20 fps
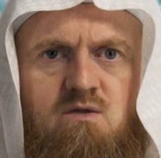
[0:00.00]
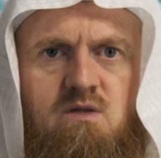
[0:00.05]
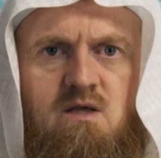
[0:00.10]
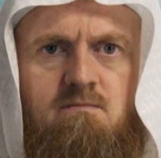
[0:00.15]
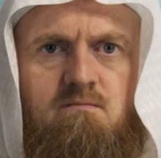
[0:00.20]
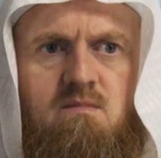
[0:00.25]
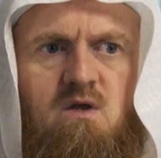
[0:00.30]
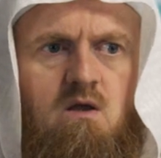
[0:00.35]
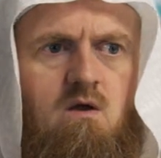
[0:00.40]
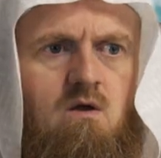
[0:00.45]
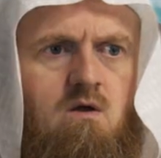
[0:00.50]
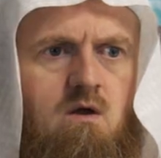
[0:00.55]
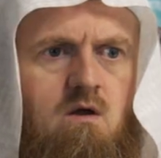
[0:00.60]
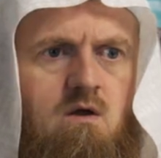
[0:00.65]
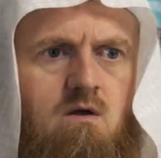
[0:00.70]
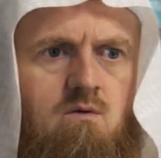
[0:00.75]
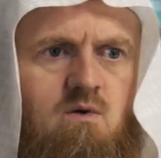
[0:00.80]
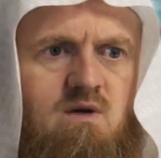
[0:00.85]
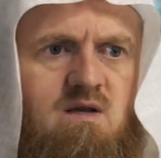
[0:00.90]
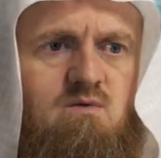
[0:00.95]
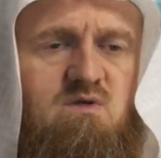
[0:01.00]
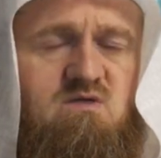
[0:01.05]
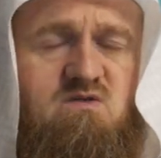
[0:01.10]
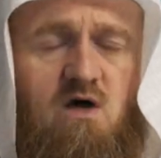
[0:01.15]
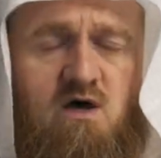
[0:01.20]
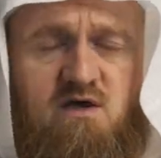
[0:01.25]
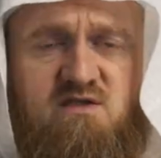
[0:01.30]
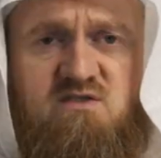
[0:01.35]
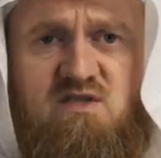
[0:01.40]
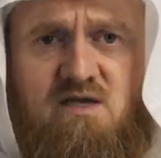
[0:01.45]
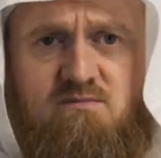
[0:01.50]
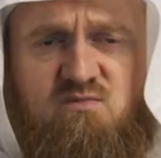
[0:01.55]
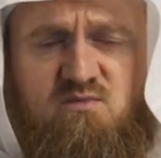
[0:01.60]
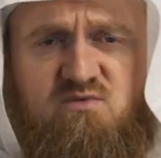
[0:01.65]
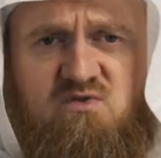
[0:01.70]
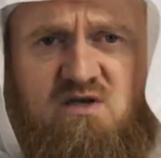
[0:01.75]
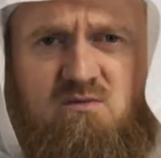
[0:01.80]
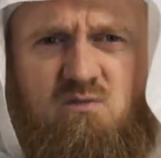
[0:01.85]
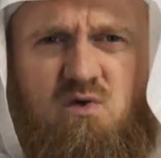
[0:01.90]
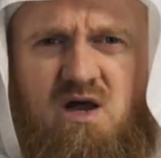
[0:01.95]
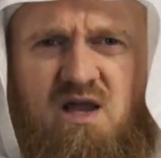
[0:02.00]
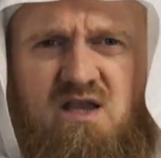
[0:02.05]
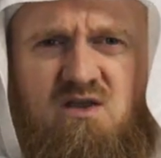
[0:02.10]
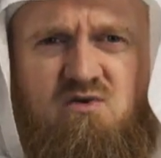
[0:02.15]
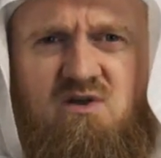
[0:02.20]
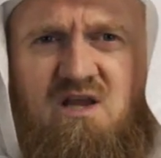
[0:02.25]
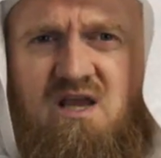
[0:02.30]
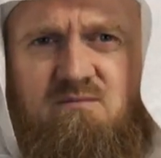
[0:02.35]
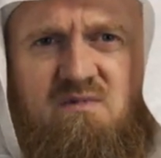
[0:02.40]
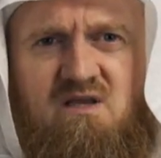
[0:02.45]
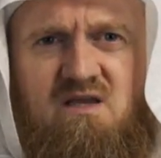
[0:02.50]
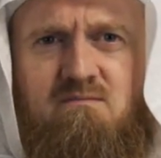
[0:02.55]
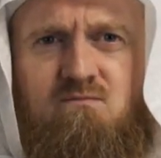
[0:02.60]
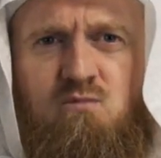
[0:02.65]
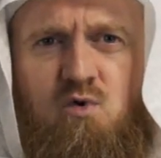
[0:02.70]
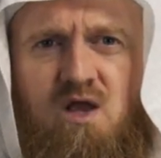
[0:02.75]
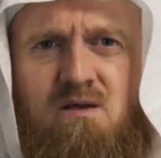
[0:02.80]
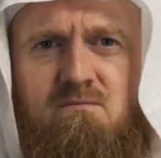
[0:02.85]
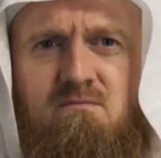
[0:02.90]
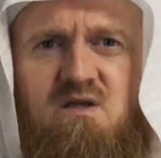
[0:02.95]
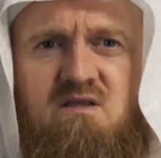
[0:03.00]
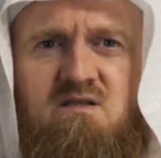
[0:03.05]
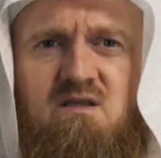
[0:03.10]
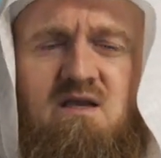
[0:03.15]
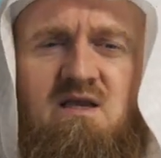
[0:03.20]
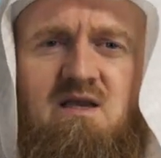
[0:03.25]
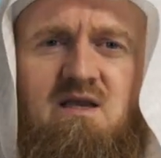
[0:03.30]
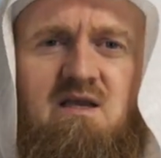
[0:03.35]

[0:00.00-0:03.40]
to them, when he was asked Abdul Muttalib, why are you naming him Muhammad?